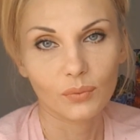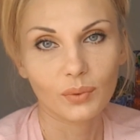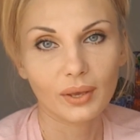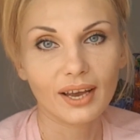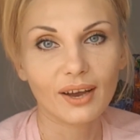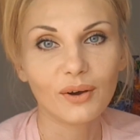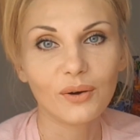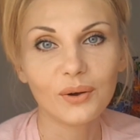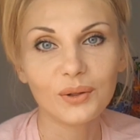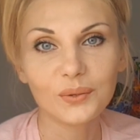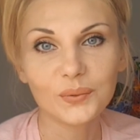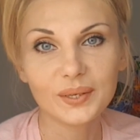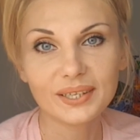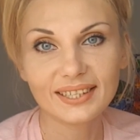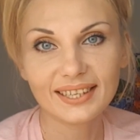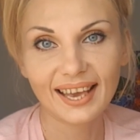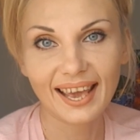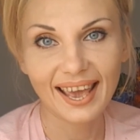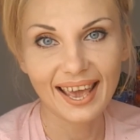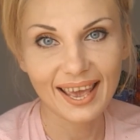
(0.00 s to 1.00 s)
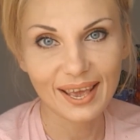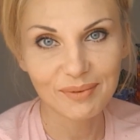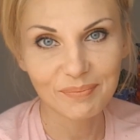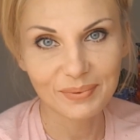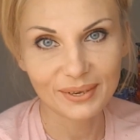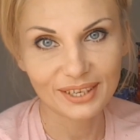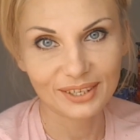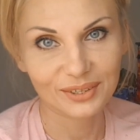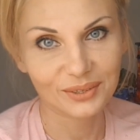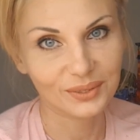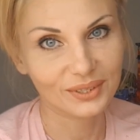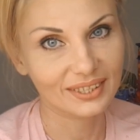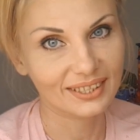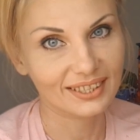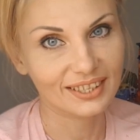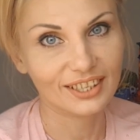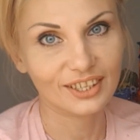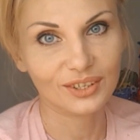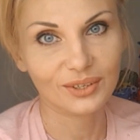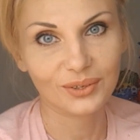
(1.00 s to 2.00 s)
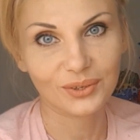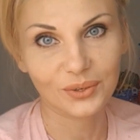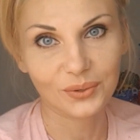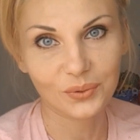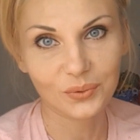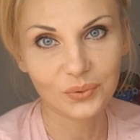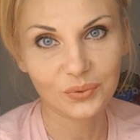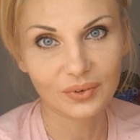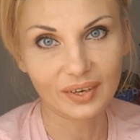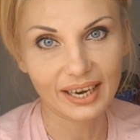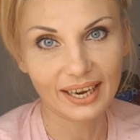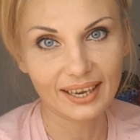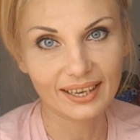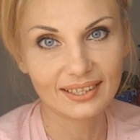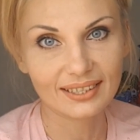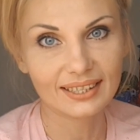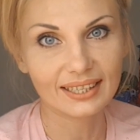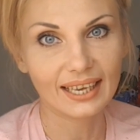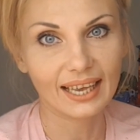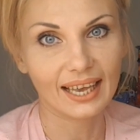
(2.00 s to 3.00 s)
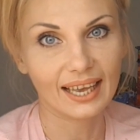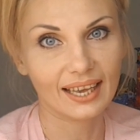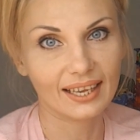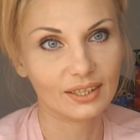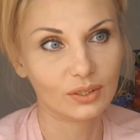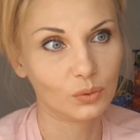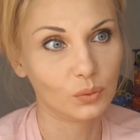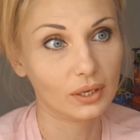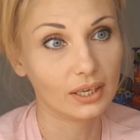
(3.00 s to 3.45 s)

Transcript: We are always happy to see new friends and